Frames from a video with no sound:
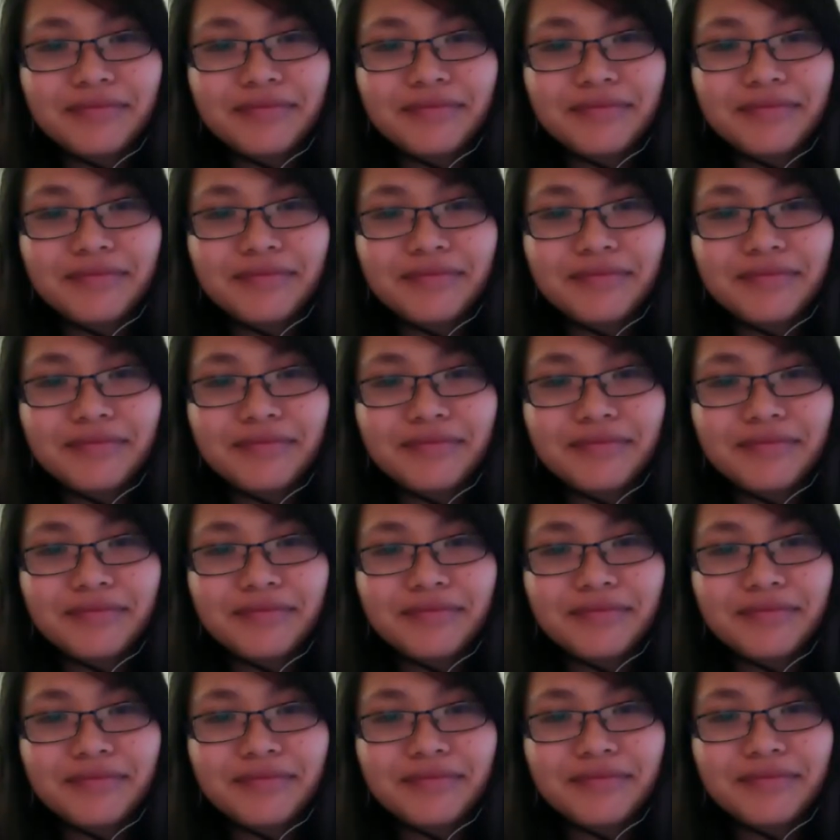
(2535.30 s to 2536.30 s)
Okay.
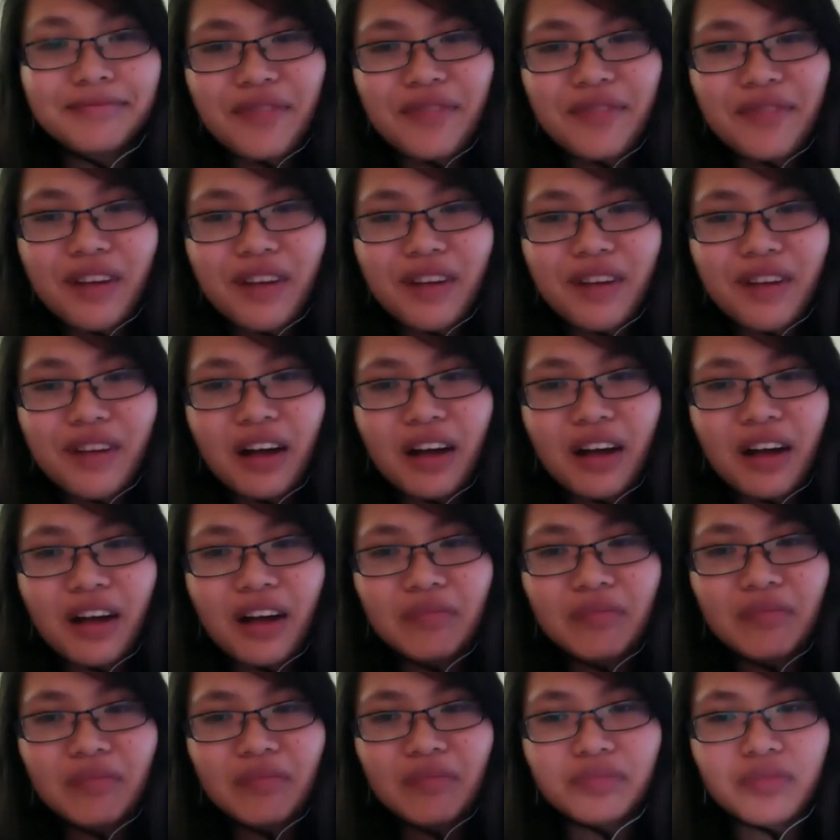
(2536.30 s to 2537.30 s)

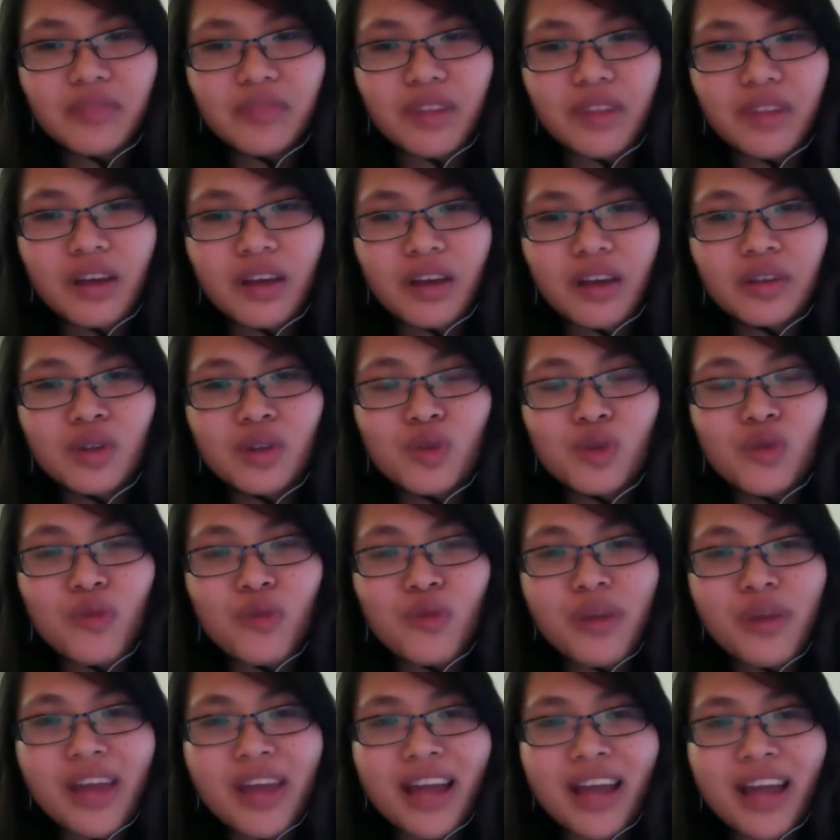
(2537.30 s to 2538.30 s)
So for me,
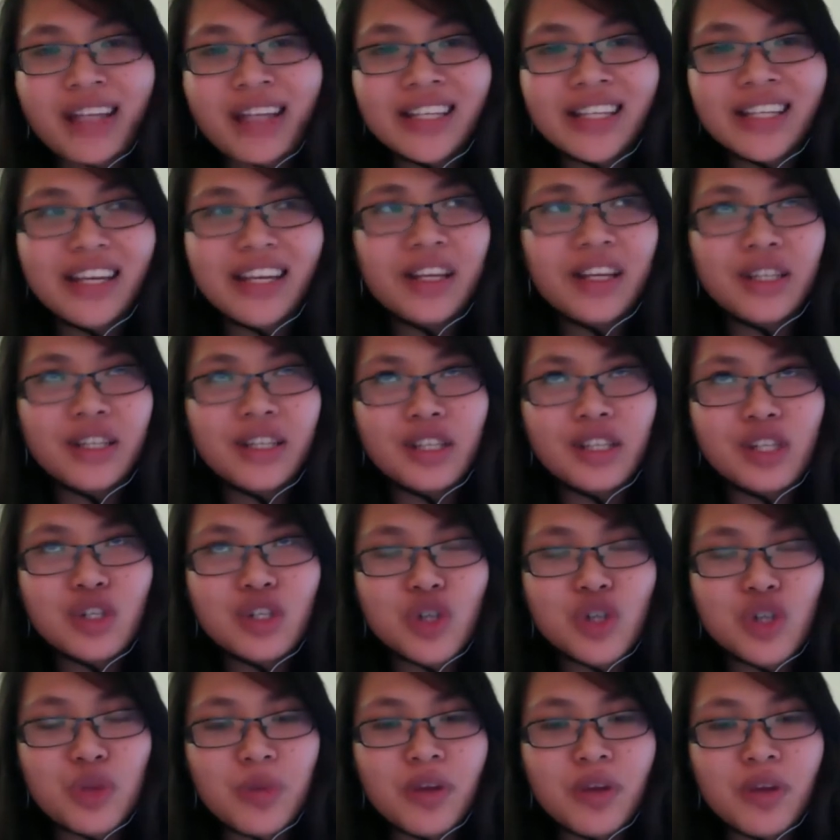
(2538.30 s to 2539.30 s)
I did an internship
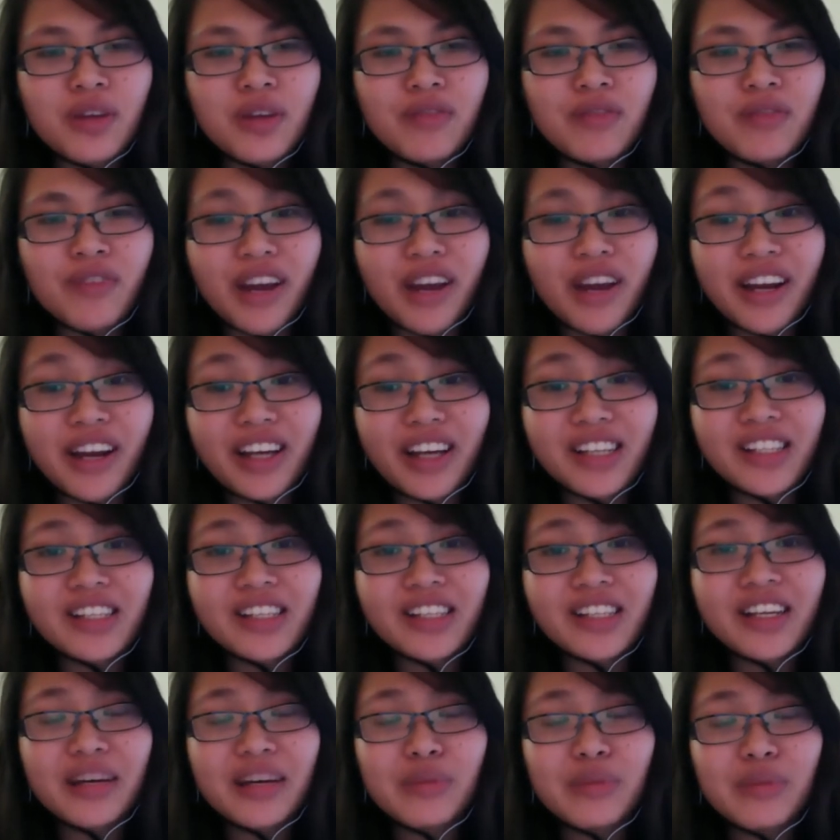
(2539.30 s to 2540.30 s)
in finance, and
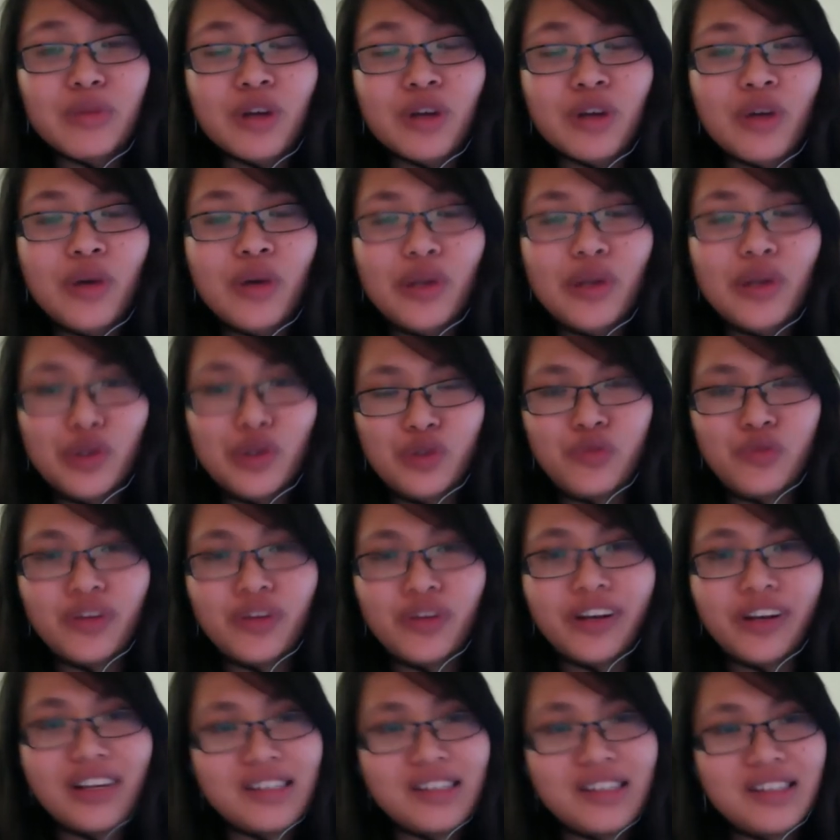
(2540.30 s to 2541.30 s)
I'm going to
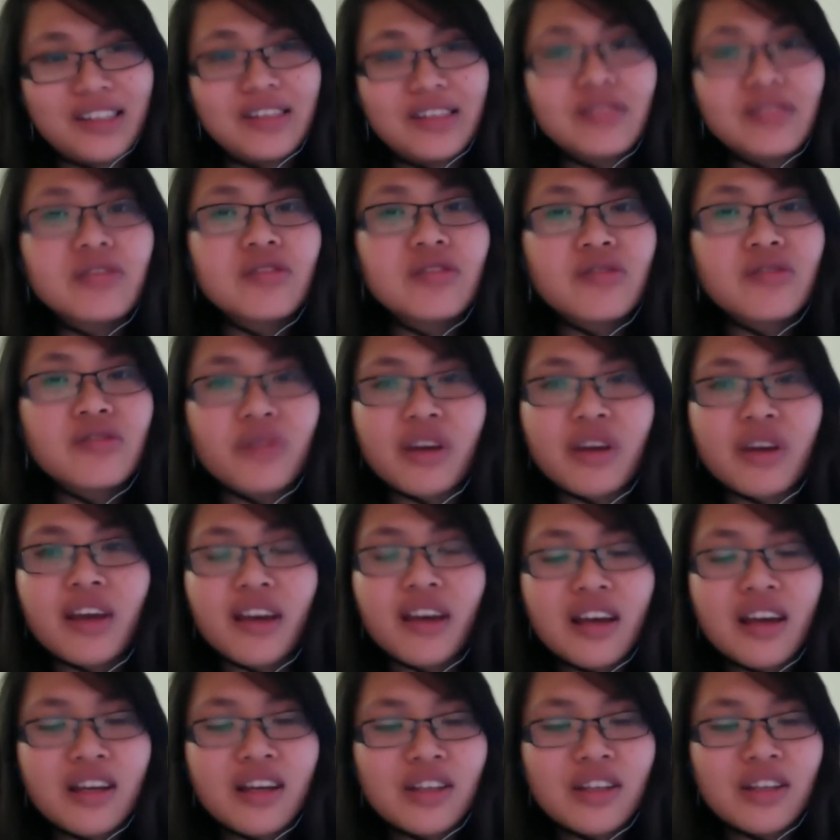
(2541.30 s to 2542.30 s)
finance industry.
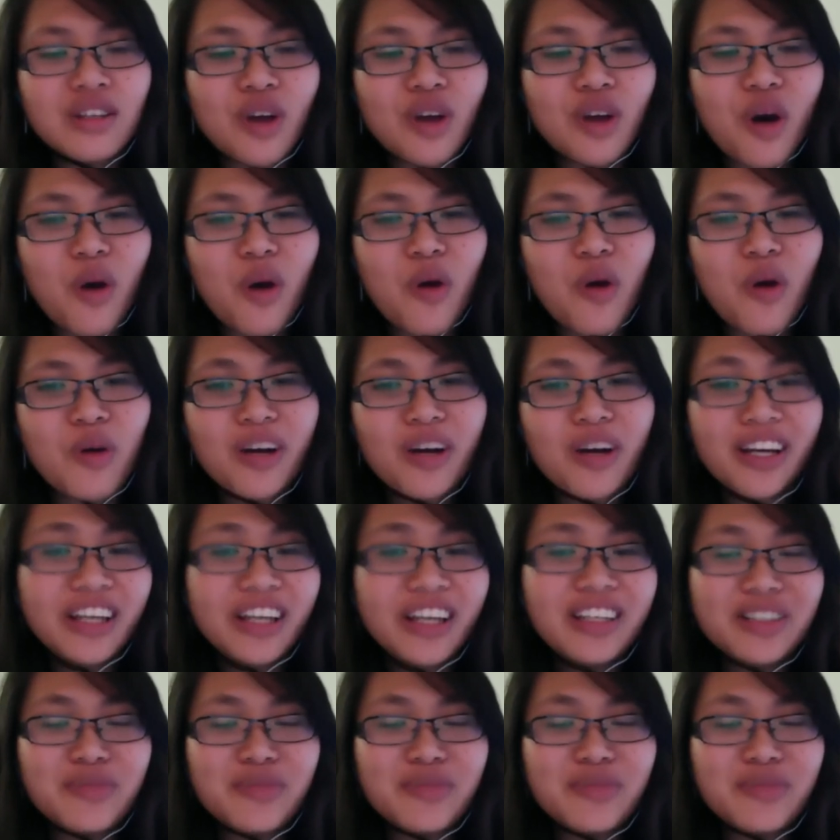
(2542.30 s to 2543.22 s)
So it's